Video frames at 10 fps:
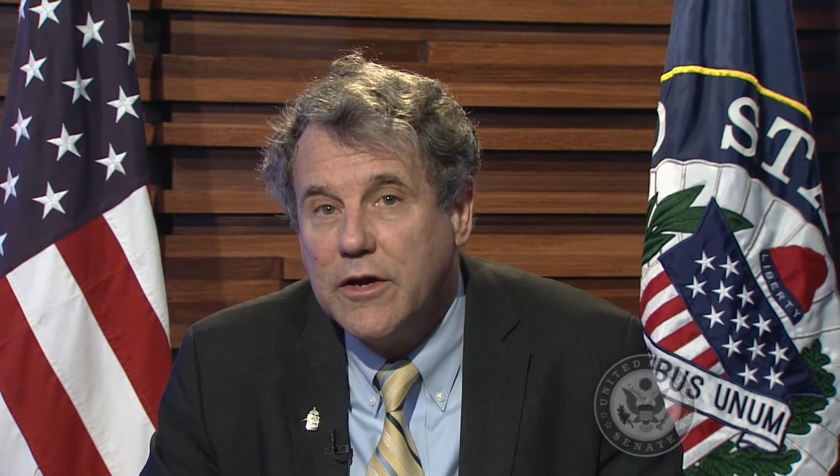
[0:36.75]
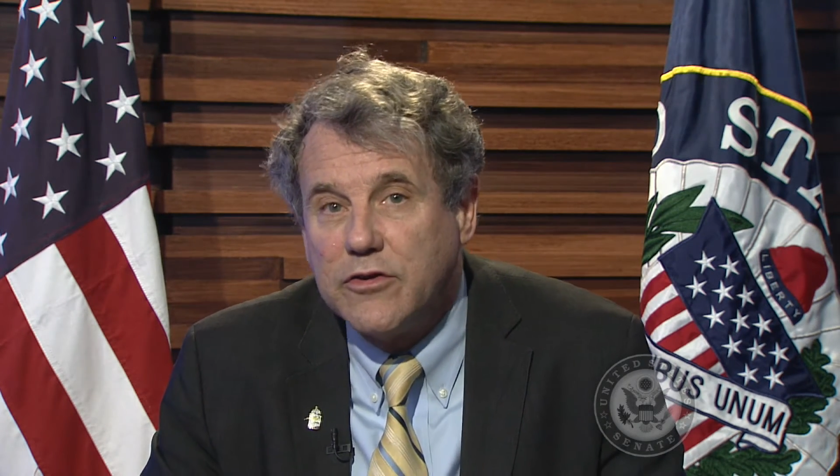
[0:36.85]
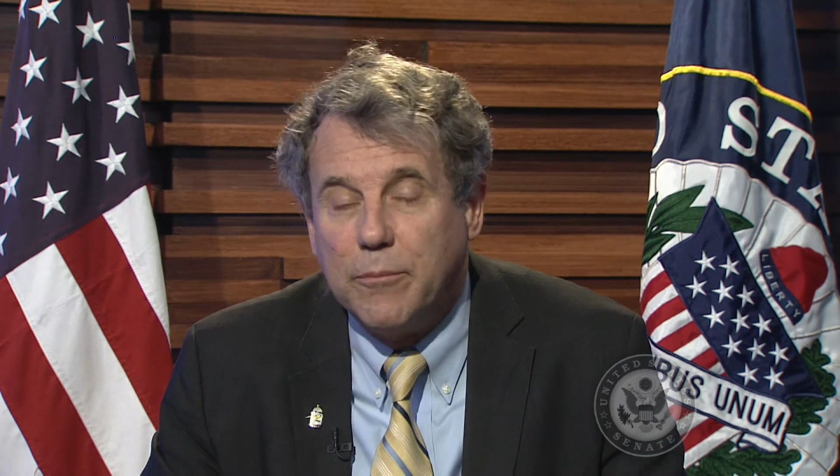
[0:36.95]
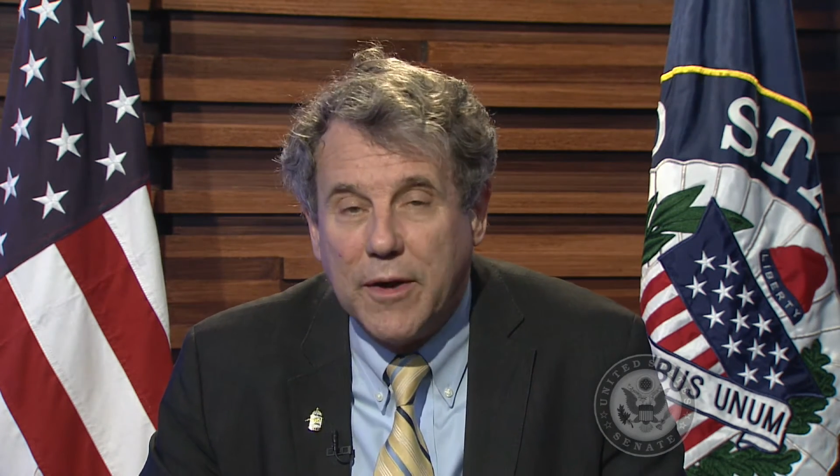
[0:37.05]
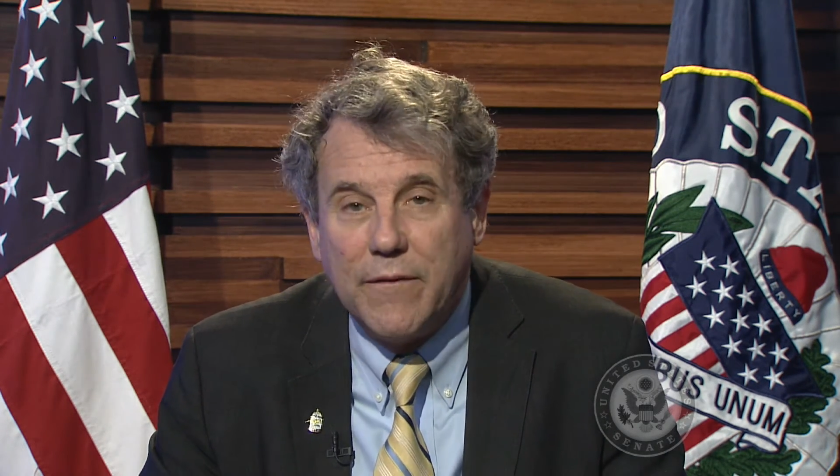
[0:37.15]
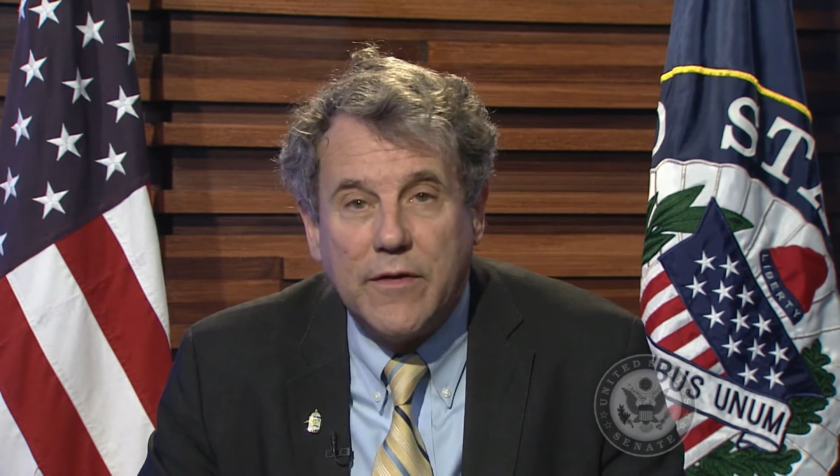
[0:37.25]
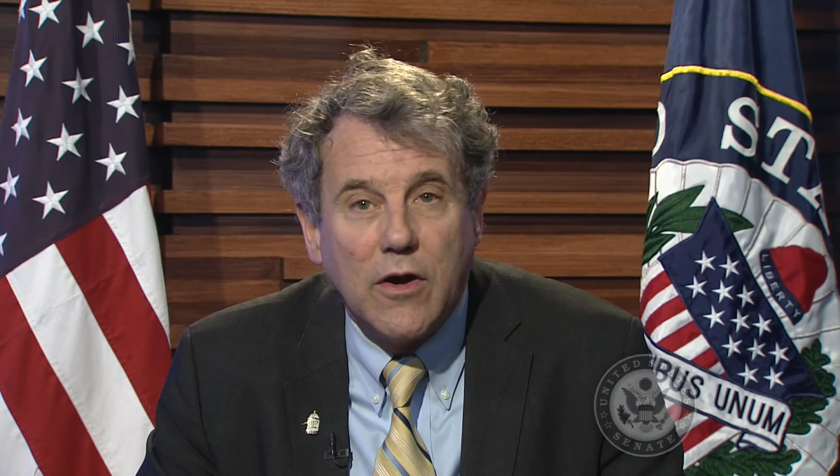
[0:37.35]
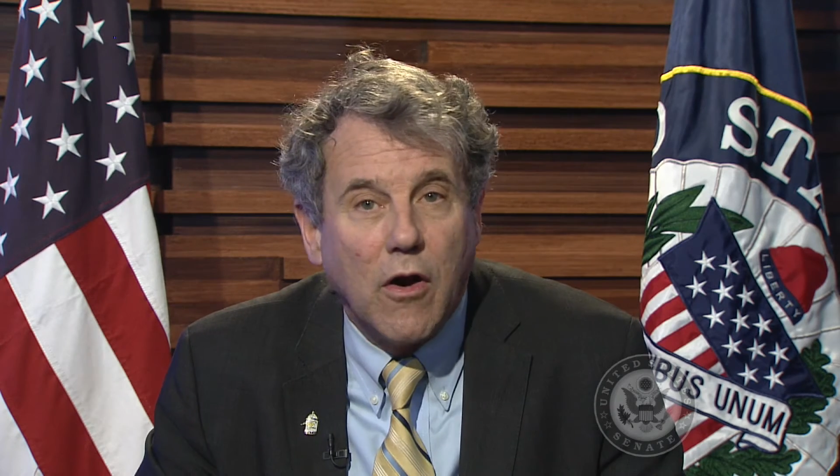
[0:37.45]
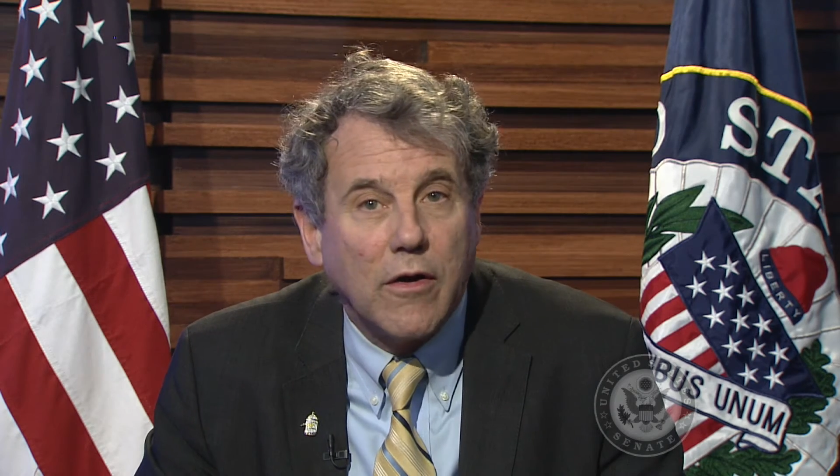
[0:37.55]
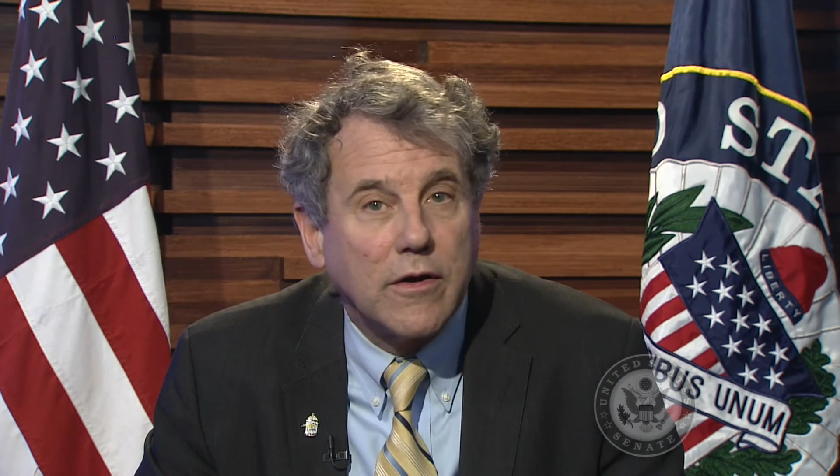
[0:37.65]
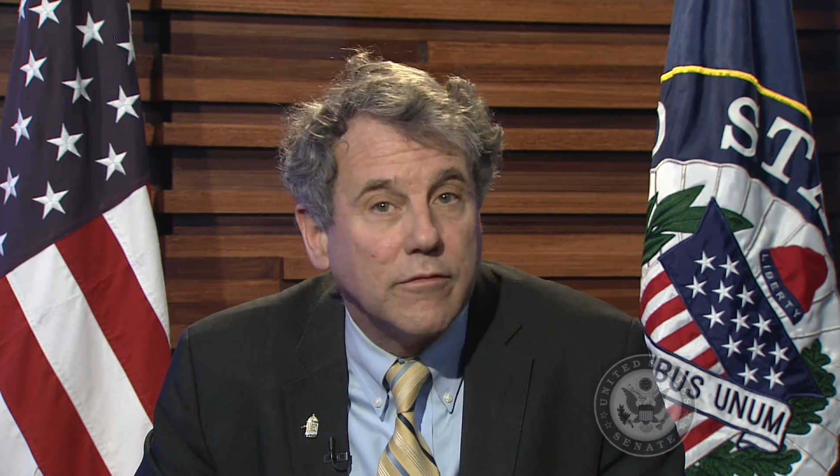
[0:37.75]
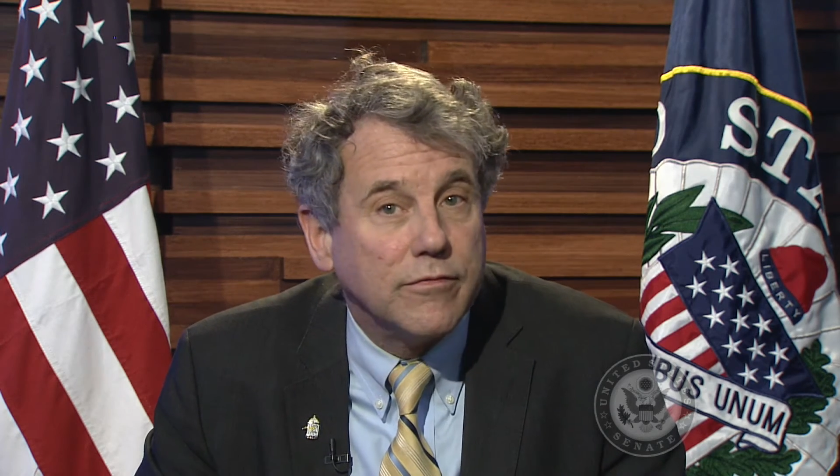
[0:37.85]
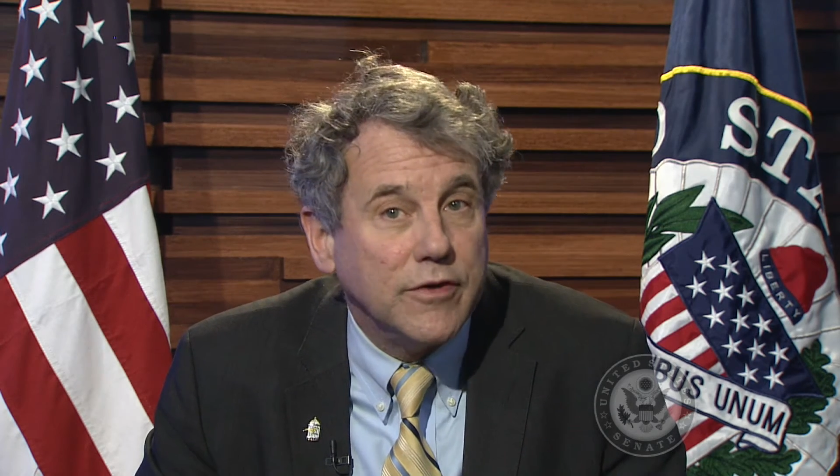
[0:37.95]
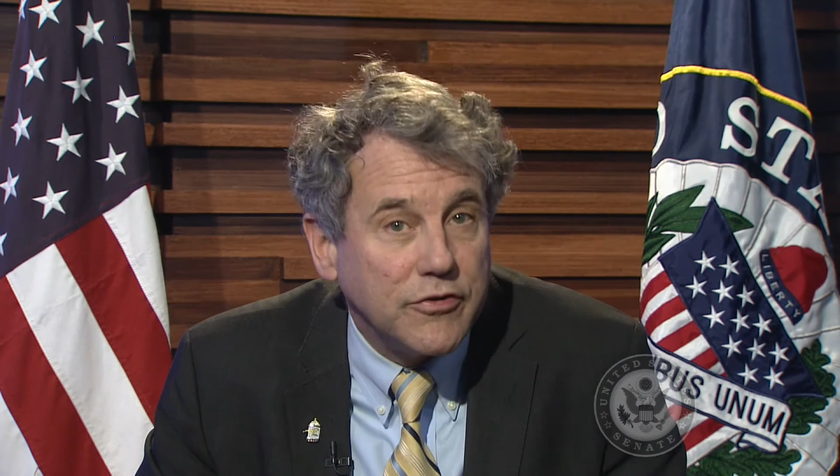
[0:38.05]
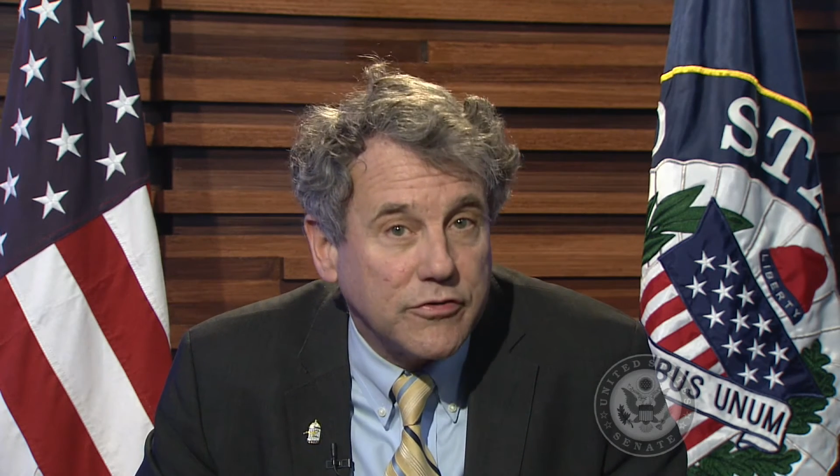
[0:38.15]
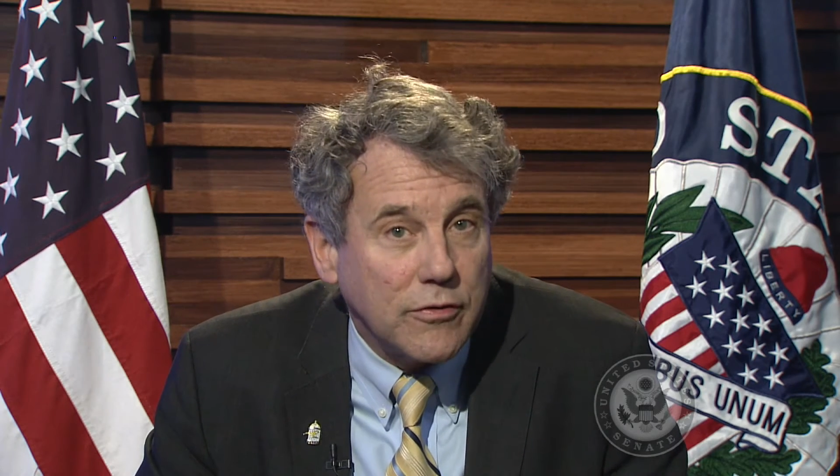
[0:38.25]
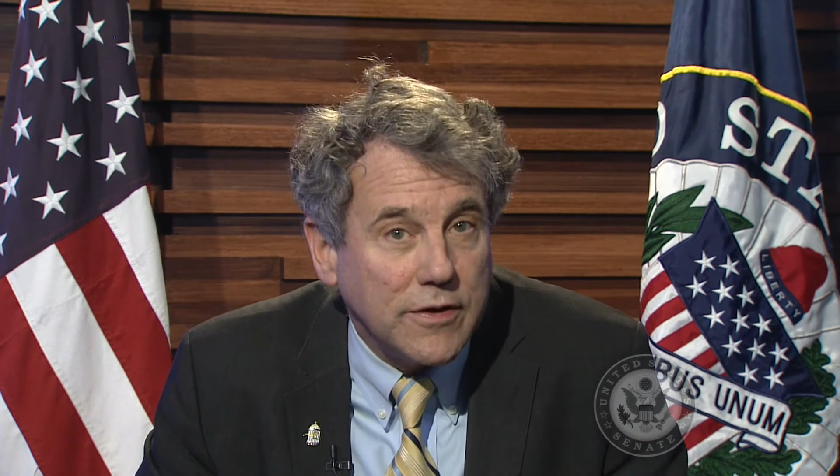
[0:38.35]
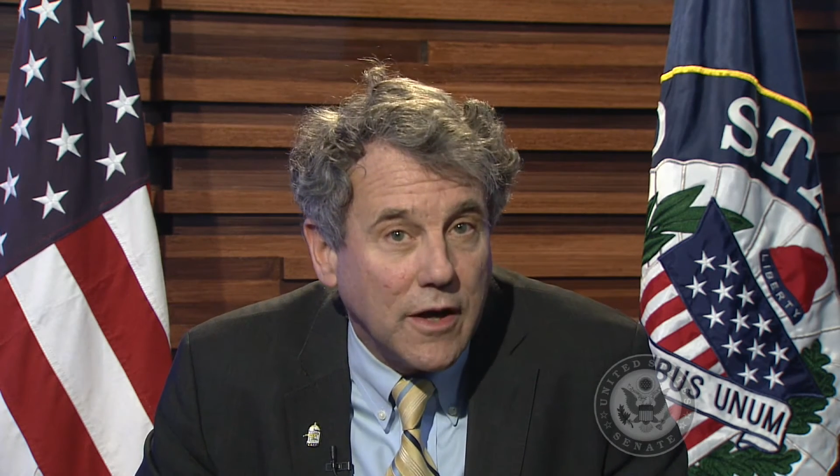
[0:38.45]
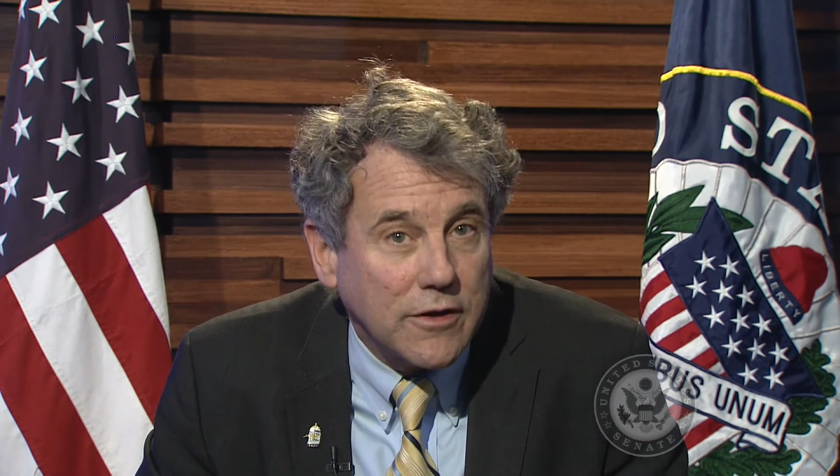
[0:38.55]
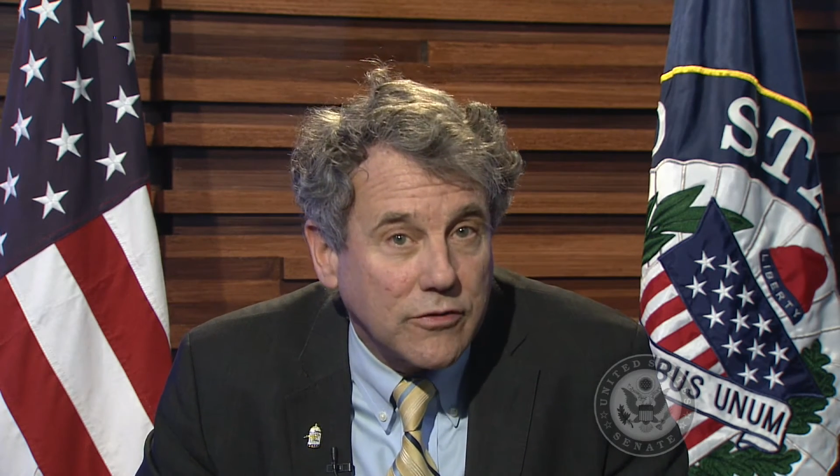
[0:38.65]
To bend the arc of history,
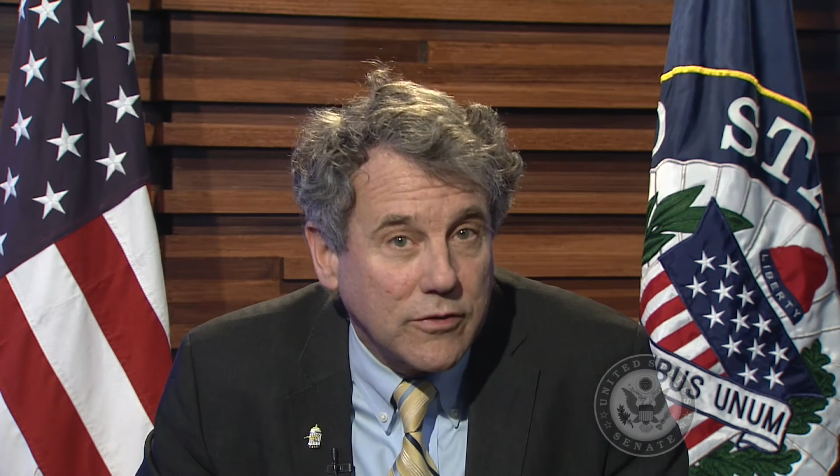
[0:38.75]
Dr.